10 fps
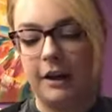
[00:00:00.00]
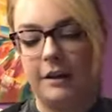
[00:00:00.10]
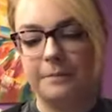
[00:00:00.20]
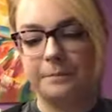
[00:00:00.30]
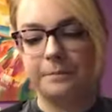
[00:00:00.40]

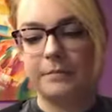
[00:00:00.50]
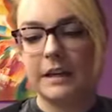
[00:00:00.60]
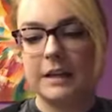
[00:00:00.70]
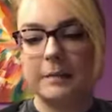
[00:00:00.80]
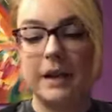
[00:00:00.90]
um,
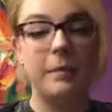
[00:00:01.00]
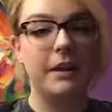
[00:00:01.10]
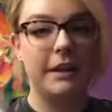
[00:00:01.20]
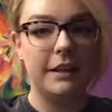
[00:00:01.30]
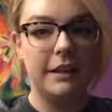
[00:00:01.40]
in my
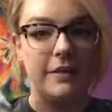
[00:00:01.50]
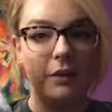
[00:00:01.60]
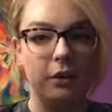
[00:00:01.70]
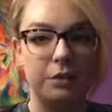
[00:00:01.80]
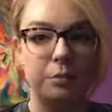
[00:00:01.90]
opinion, even
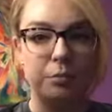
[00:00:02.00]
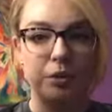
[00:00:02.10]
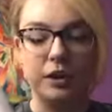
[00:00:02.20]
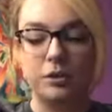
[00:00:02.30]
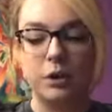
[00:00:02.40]
though it's a
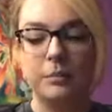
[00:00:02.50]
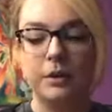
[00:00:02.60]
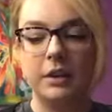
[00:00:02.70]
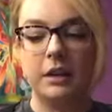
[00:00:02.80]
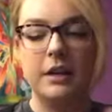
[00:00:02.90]
pretty short
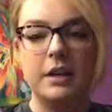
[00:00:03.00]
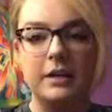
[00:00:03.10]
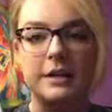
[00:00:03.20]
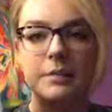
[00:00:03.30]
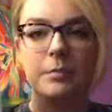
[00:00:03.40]
book.
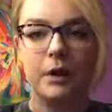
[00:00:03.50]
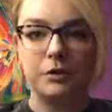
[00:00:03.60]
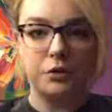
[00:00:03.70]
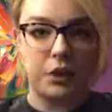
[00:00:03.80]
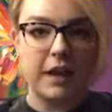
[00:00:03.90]
Some parts
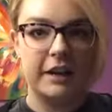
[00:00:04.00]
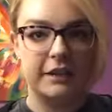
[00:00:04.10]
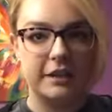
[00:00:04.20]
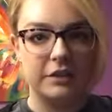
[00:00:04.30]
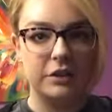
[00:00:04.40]
dragged
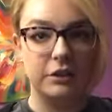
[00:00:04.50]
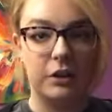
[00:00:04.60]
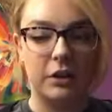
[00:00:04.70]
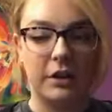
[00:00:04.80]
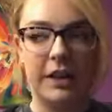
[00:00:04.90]
and it took
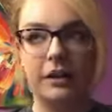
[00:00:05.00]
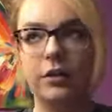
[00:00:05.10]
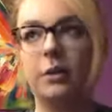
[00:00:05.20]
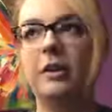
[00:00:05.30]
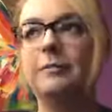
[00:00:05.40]
longer to get
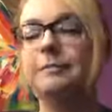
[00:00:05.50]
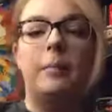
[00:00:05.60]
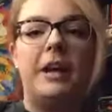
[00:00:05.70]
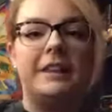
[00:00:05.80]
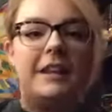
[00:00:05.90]
through it.
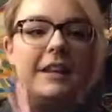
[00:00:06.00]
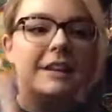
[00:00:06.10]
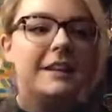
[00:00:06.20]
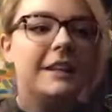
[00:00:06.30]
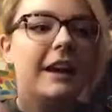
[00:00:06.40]
But in the
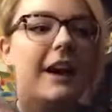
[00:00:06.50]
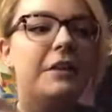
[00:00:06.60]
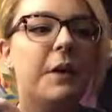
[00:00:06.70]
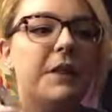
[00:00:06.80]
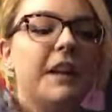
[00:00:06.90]
ending, I
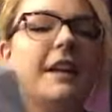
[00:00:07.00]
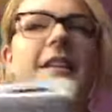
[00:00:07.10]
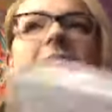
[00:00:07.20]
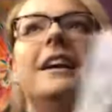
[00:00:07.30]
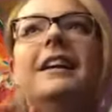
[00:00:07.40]
thought the
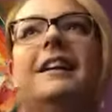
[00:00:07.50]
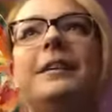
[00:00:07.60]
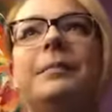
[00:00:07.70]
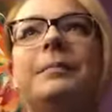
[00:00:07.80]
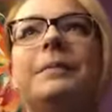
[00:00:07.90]
ending,
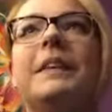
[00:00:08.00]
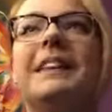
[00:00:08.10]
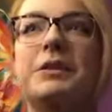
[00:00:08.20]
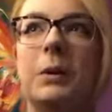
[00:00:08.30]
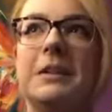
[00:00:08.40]

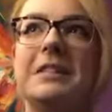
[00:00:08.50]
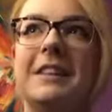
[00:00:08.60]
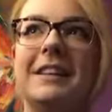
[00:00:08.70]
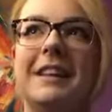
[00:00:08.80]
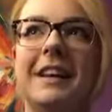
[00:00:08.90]
the choices
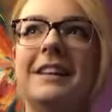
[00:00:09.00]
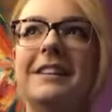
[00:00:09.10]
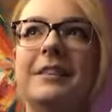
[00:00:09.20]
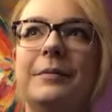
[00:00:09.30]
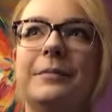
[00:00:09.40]
at the end,